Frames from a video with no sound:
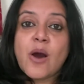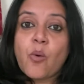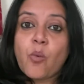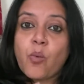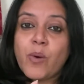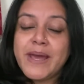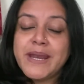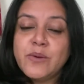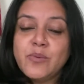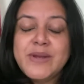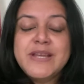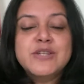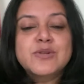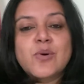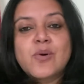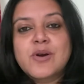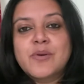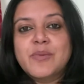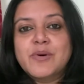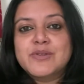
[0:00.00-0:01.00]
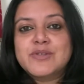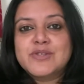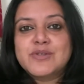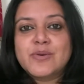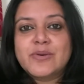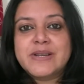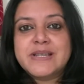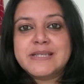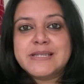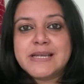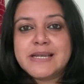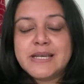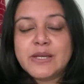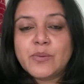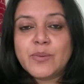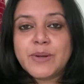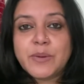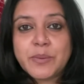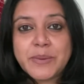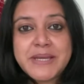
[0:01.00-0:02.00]
When we talk about
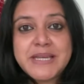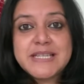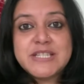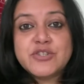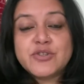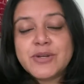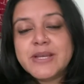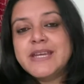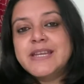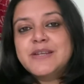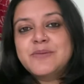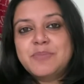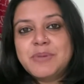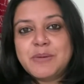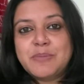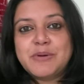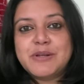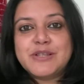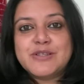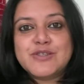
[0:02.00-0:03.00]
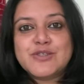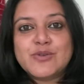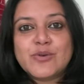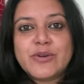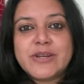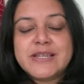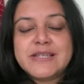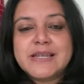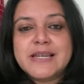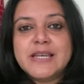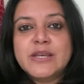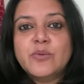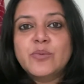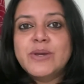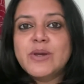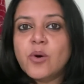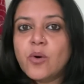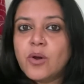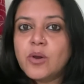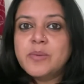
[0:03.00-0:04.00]
storytelling, when we train people in storytelling,
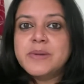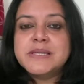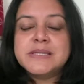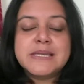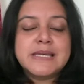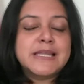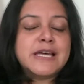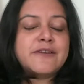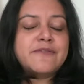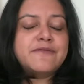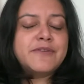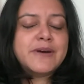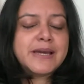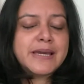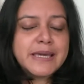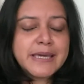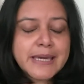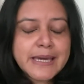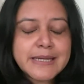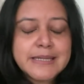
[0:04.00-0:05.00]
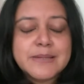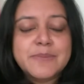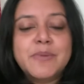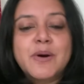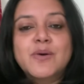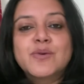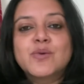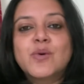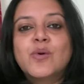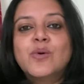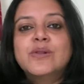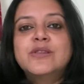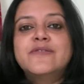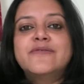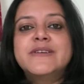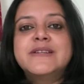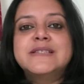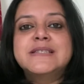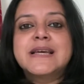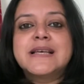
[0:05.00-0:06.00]
we always say that forget about all the
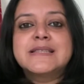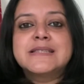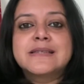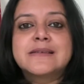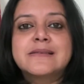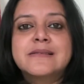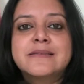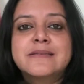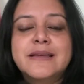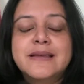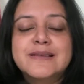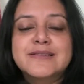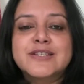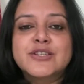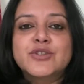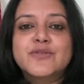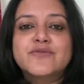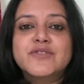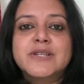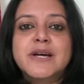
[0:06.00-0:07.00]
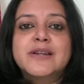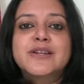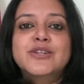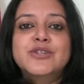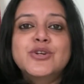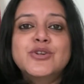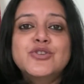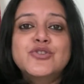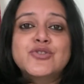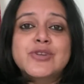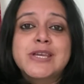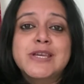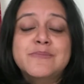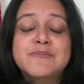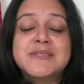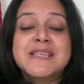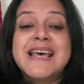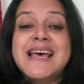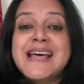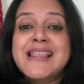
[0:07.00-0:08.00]
fantastical things that you've done in your
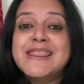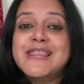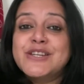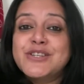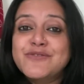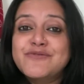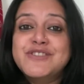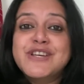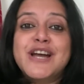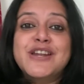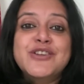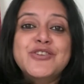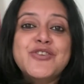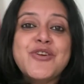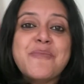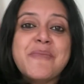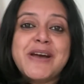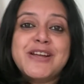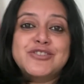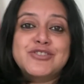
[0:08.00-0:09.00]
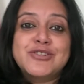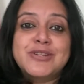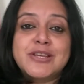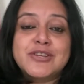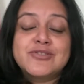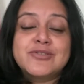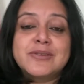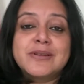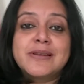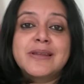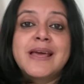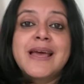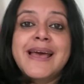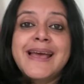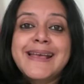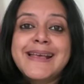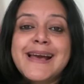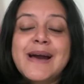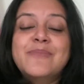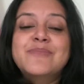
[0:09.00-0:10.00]
dreams, that you've done in your imagination.
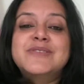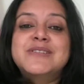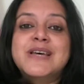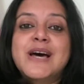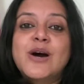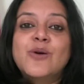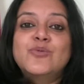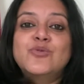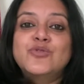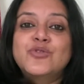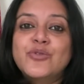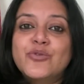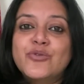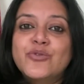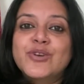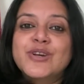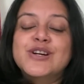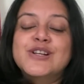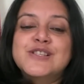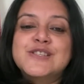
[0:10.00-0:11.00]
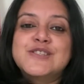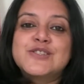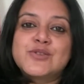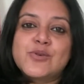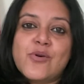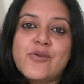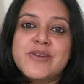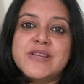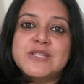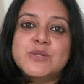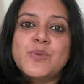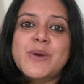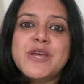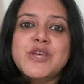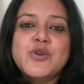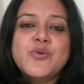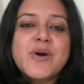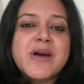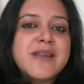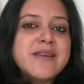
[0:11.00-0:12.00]
Come down to the real stories where
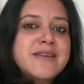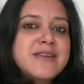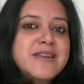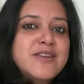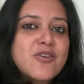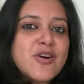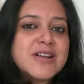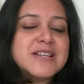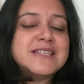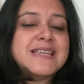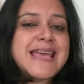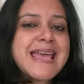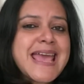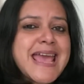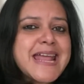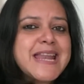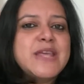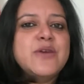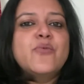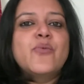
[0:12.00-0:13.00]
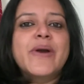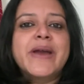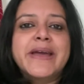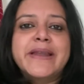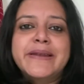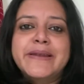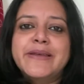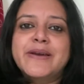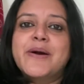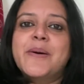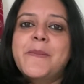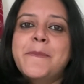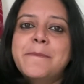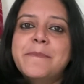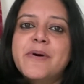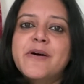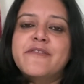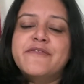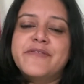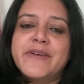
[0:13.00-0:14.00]
you are not anywhere near
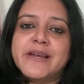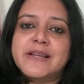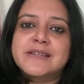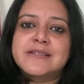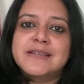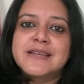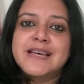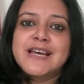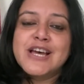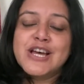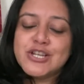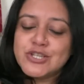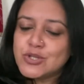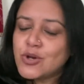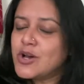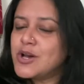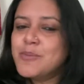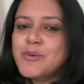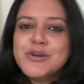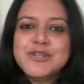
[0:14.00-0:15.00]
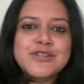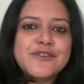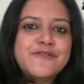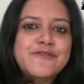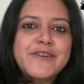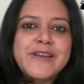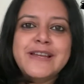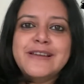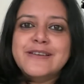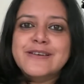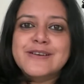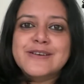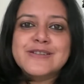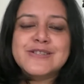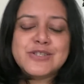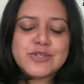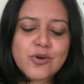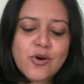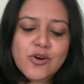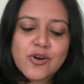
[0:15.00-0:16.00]
perfect. Talk about your
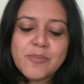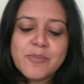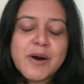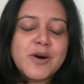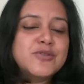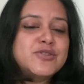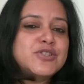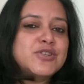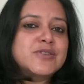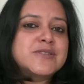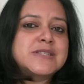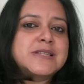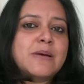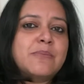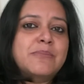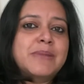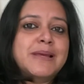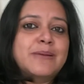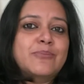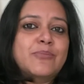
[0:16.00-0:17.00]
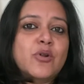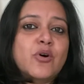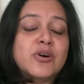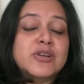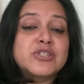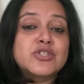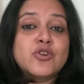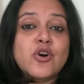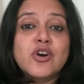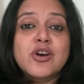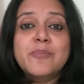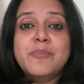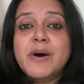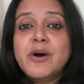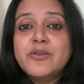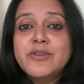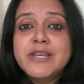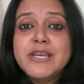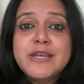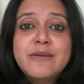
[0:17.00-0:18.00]
failures, talk about your stumbling blocks, talk
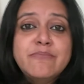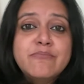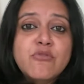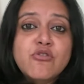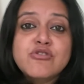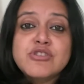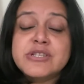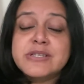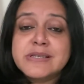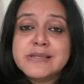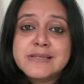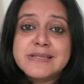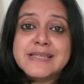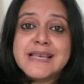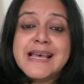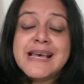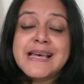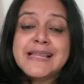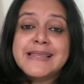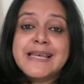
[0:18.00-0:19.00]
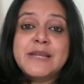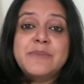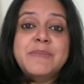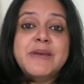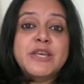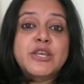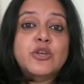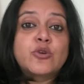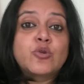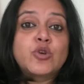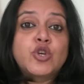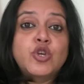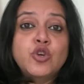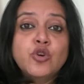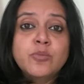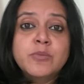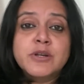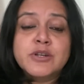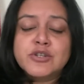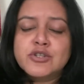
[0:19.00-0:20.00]
about the emotions that make you
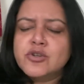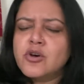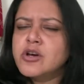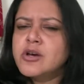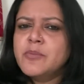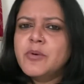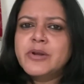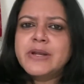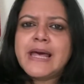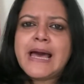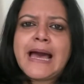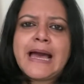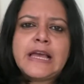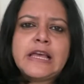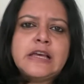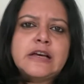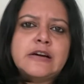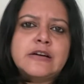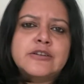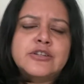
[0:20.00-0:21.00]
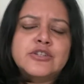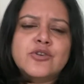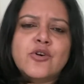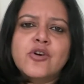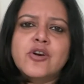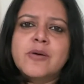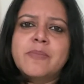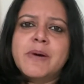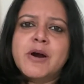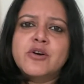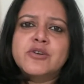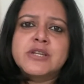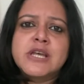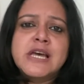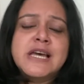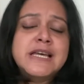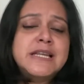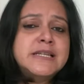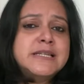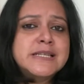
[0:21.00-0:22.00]
human, talk about anger, talk about
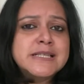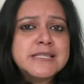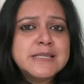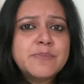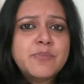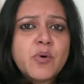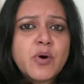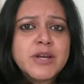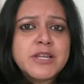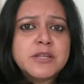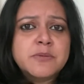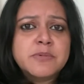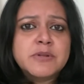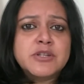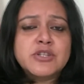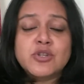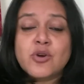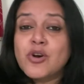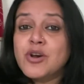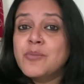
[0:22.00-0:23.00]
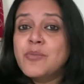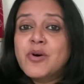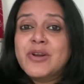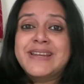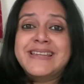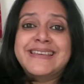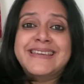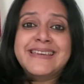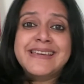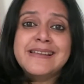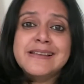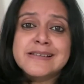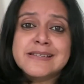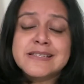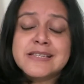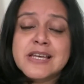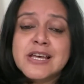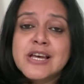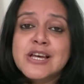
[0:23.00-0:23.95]
disappointment, talk about guilt,